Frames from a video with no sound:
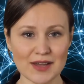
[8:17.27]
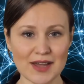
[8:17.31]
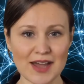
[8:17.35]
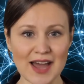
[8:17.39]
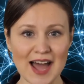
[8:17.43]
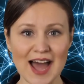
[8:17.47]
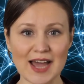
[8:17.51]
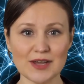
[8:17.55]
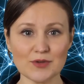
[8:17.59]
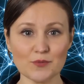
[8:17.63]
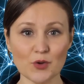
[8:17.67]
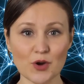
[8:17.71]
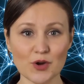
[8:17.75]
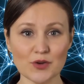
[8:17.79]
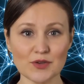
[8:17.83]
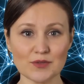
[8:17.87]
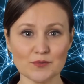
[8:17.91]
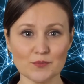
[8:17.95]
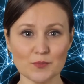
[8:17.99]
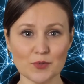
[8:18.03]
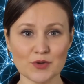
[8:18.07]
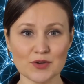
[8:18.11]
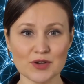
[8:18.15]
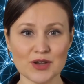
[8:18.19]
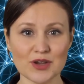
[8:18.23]
as well as
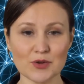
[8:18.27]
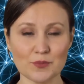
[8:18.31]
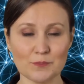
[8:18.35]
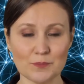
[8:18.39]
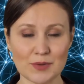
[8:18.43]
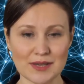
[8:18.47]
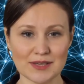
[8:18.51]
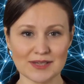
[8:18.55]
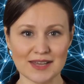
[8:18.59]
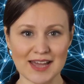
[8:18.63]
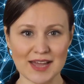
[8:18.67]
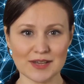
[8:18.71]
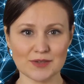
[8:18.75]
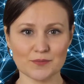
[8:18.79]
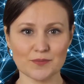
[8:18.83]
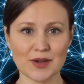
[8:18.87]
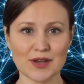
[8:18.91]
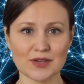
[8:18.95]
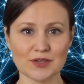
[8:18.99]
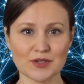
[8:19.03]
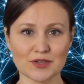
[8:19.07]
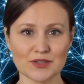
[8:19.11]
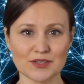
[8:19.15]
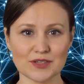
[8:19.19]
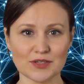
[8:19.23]
procurement and
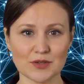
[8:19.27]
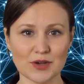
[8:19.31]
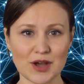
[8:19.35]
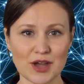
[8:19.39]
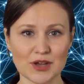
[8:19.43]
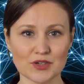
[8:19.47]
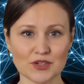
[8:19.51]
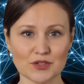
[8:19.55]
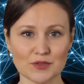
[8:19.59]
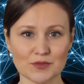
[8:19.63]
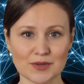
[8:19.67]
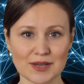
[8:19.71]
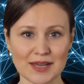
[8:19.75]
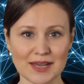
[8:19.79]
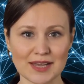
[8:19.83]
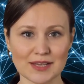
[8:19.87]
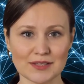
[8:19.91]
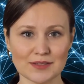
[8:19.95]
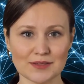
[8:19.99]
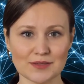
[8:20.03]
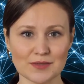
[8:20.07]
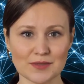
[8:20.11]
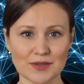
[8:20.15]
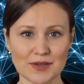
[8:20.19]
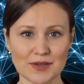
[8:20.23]
vendor selection plans